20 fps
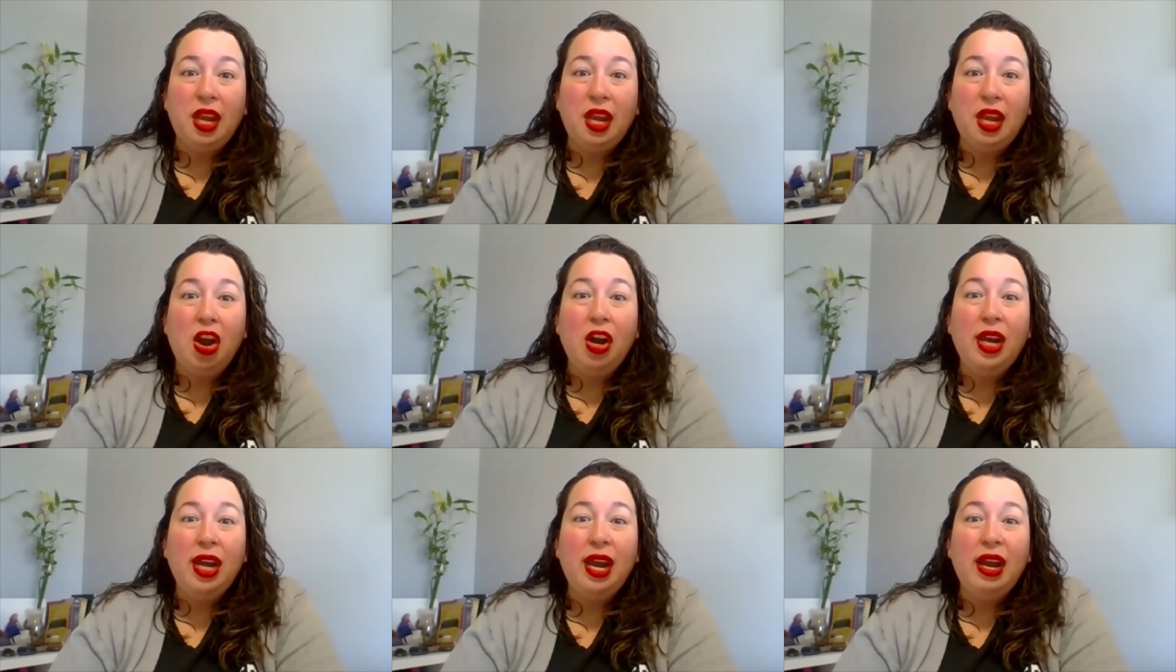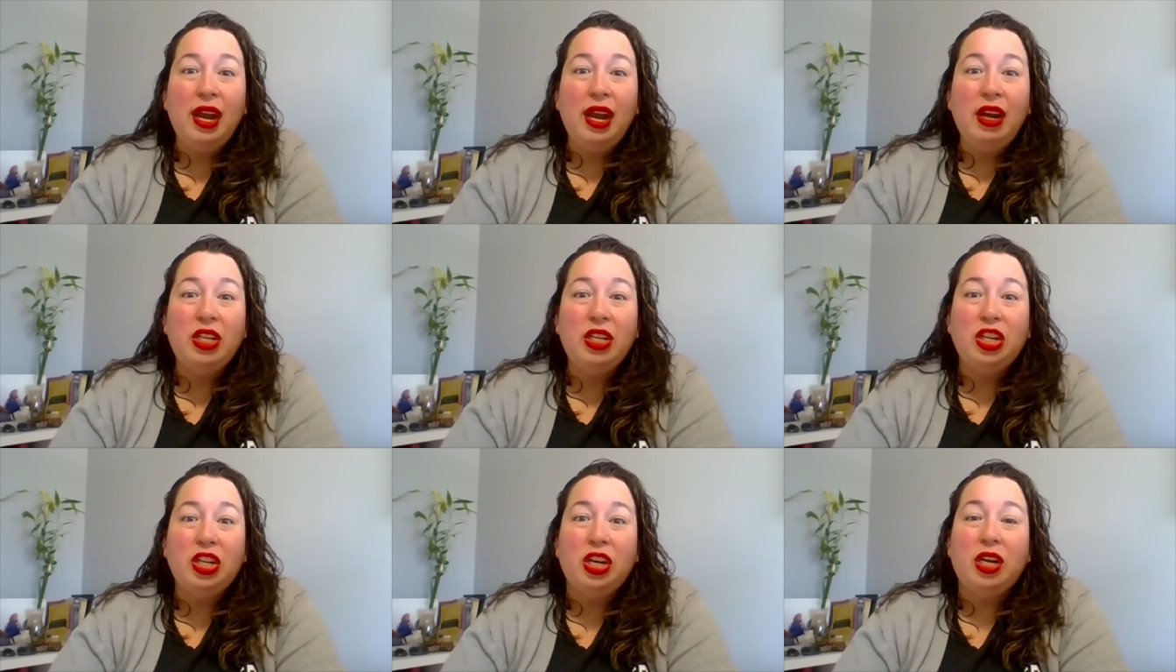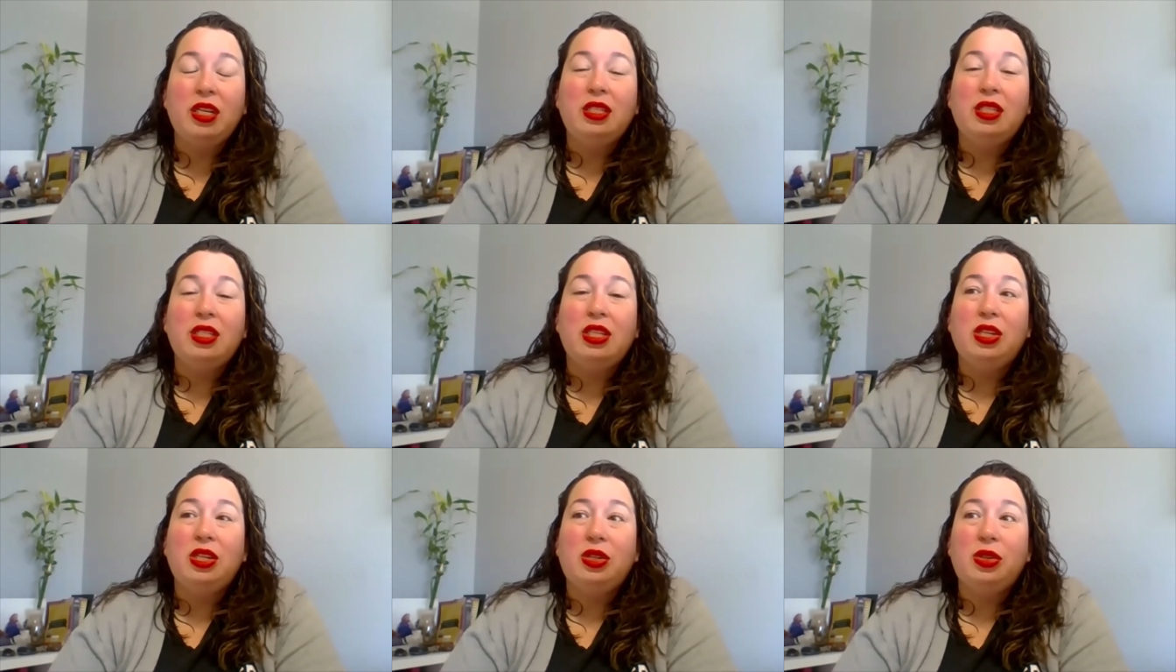our character
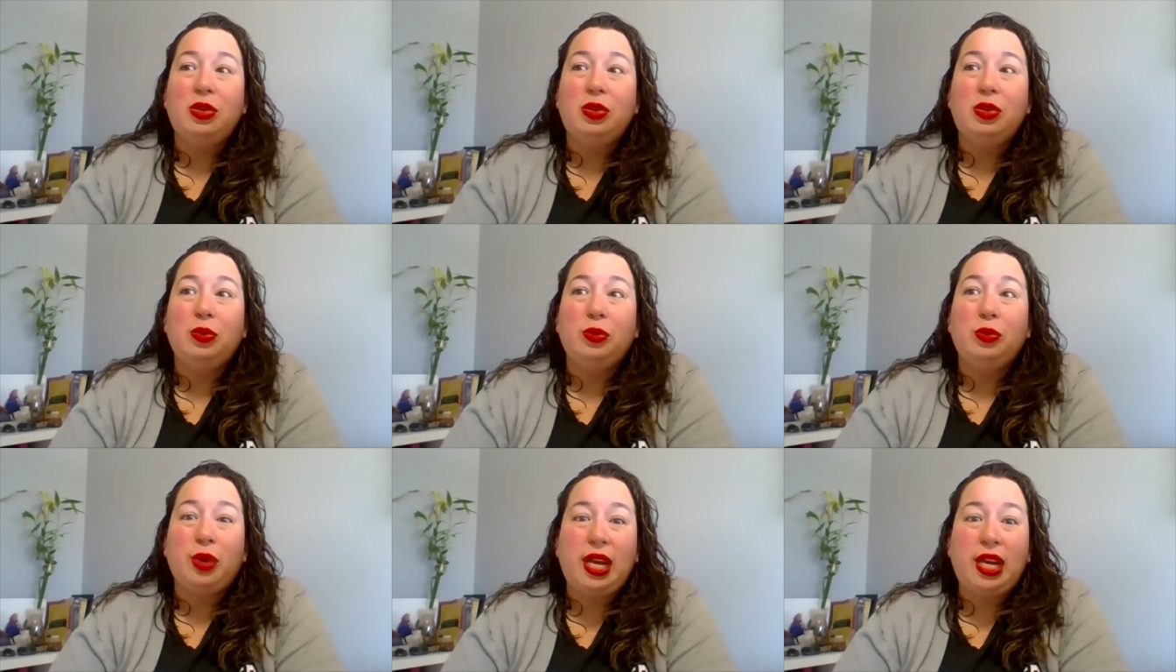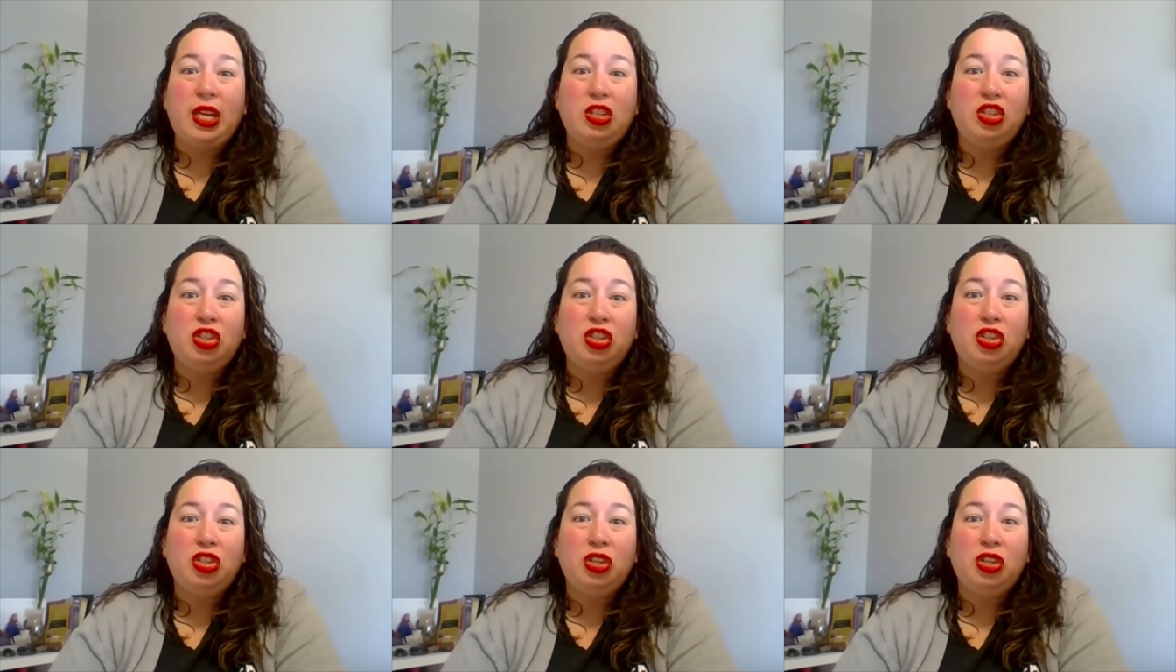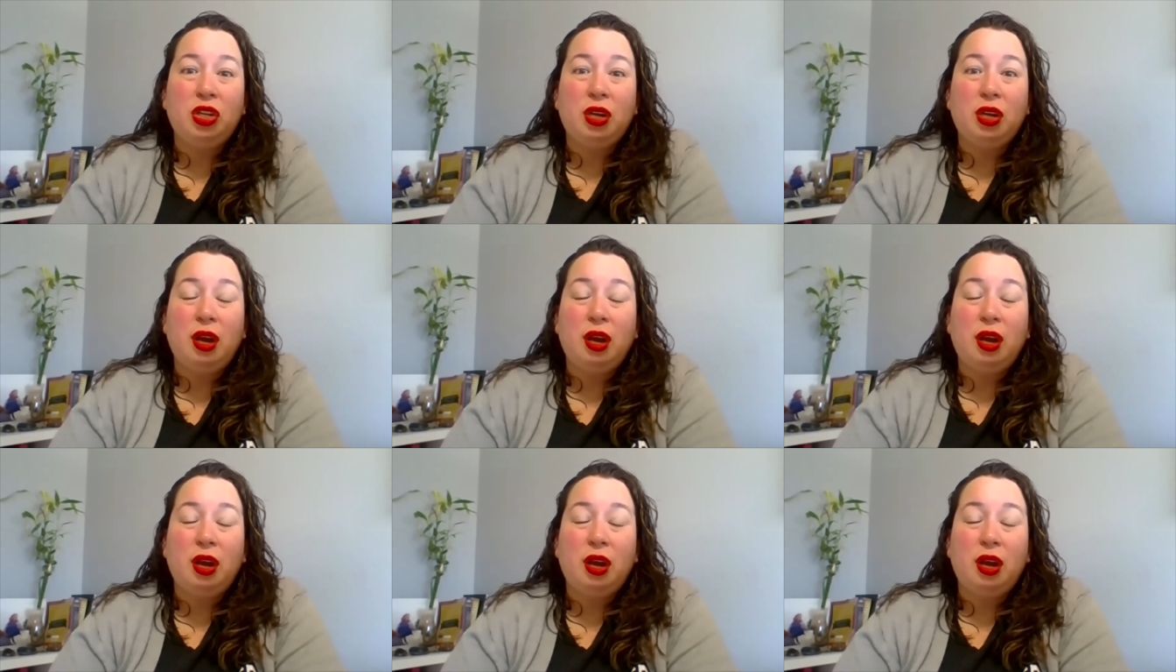to reach